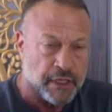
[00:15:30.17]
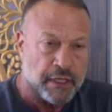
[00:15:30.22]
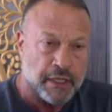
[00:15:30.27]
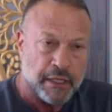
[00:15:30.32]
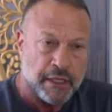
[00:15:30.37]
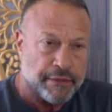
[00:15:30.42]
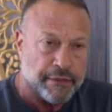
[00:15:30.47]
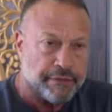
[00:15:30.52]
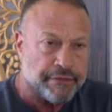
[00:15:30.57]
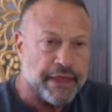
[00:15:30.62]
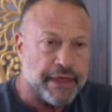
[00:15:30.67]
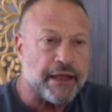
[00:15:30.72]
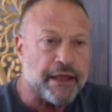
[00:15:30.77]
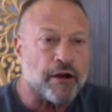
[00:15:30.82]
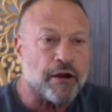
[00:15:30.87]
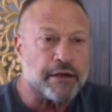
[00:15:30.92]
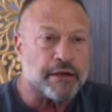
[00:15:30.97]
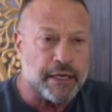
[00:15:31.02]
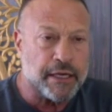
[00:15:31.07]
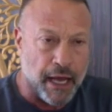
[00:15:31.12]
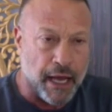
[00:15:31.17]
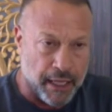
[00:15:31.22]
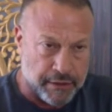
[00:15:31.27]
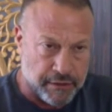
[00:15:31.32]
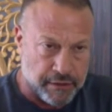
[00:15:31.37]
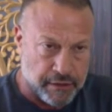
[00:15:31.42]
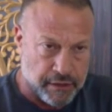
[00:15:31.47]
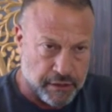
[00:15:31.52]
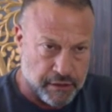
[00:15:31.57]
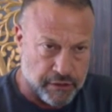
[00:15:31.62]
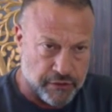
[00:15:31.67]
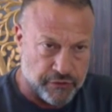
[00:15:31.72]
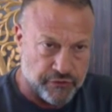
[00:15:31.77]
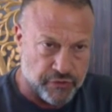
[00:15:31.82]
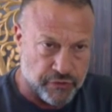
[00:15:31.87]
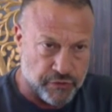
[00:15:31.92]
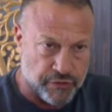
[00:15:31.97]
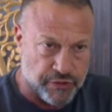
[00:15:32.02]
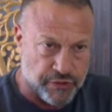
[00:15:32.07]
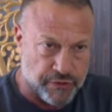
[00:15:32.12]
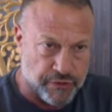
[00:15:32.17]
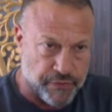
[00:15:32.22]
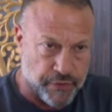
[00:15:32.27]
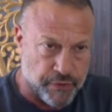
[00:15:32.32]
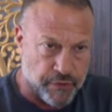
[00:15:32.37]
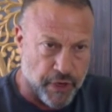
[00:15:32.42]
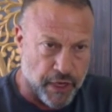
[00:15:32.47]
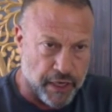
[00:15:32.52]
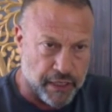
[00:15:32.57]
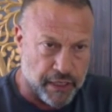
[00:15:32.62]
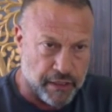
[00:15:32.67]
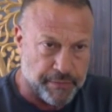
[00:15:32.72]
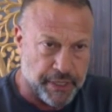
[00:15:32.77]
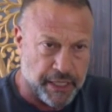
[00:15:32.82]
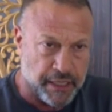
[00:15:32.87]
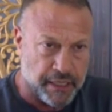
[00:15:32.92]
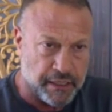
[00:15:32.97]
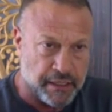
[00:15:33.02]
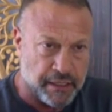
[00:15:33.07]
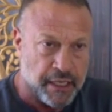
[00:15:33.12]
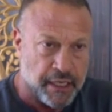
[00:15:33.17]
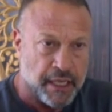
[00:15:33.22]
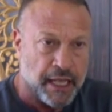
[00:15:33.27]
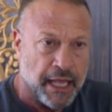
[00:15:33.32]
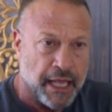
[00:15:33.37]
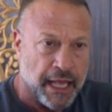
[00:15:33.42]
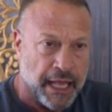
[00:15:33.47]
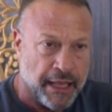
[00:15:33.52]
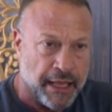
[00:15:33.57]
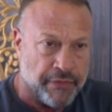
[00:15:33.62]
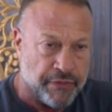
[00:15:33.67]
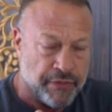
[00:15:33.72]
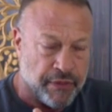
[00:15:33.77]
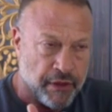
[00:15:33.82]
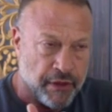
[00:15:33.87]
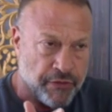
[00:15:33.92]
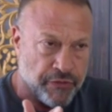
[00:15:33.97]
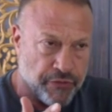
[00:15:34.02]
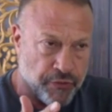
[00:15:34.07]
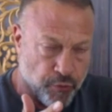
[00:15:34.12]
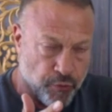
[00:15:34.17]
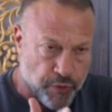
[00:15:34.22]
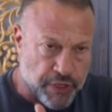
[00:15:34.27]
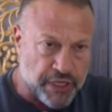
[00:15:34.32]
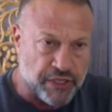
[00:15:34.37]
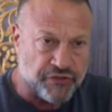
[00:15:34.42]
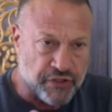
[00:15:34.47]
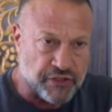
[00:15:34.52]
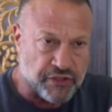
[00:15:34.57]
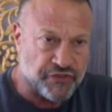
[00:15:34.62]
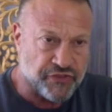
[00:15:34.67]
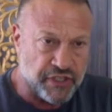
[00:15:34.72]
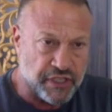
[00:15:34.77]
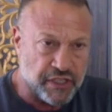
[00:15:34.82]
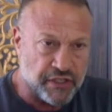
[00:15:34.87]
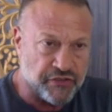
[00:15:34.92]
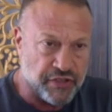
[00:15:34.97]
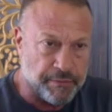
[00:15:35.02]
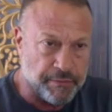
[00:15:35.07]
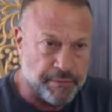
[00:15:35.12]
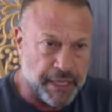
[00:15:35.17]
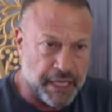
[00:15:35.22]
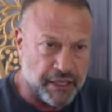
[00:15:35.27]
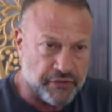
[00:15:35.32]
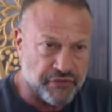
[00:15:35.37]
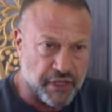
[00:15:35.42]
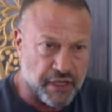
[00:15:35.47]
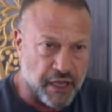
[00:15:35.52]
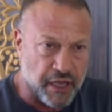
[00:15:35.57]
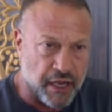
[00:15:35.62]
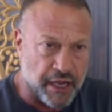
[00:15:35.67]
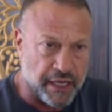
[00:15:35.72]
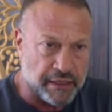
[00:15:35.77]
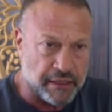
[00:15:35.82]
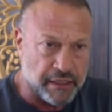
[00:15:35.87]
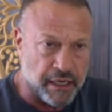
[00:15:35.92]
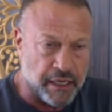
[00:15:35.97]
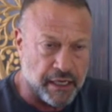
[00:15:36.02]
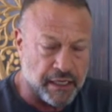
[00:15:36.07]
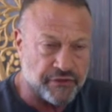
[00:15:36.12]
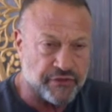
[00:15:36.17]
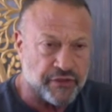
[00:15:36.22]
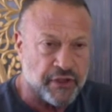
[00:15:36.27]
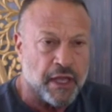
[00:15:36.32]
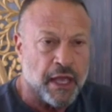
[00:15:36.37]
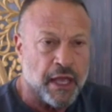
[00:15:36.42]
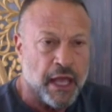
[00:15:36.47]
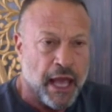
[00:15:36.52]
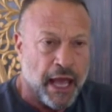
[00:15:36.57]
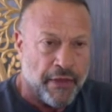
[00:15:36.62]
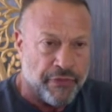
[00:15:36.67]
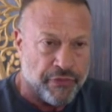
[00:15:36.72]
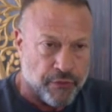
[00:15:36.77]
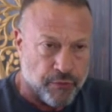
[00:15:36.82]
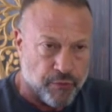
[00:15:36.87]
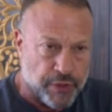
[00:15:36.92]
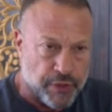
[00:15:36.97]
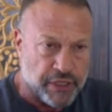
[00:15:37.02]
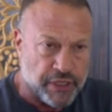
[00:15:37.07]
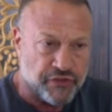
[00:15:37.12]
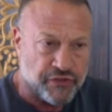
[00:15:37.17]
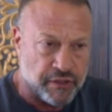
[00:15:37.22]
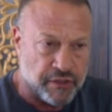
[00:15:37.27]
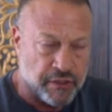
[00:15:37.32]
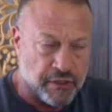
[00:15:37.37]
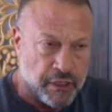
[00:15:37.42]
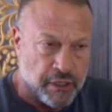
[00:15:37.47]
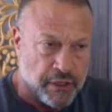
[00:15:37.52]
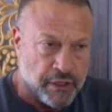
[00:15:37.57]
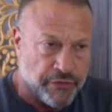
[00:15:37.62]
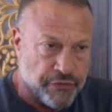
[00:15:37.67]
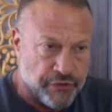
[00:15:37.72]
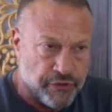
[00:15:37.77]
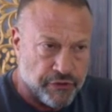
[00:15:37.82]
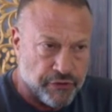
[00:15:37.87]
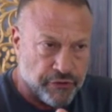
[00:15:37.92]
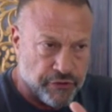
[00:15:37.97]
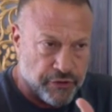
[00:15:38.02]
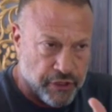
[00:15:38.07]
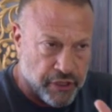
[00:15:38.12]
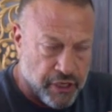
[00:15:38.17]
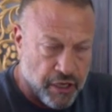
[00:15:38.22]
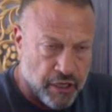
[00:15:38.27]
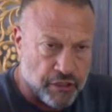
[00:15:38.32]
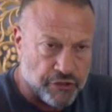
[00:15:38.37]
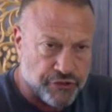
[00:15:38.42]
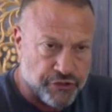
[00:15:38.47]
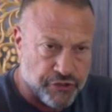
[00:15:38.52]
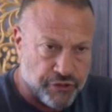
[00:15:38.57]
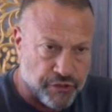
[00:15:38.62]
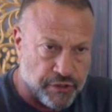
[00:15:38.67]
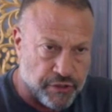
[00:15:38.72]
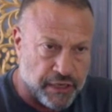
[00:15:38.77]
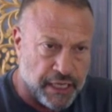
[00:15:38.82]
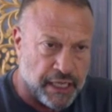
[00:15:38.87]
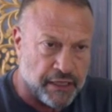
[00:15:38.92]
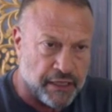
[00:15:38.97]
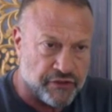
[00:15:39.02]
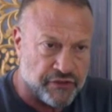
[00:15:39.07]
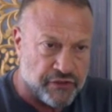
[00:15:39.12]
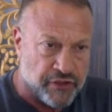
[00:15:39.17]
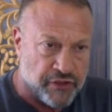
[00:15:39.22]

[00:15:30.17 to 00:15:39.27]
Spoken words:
They are not a good solution for chronic pain. And the reason the CDC passed the guidelines and the reason the culture has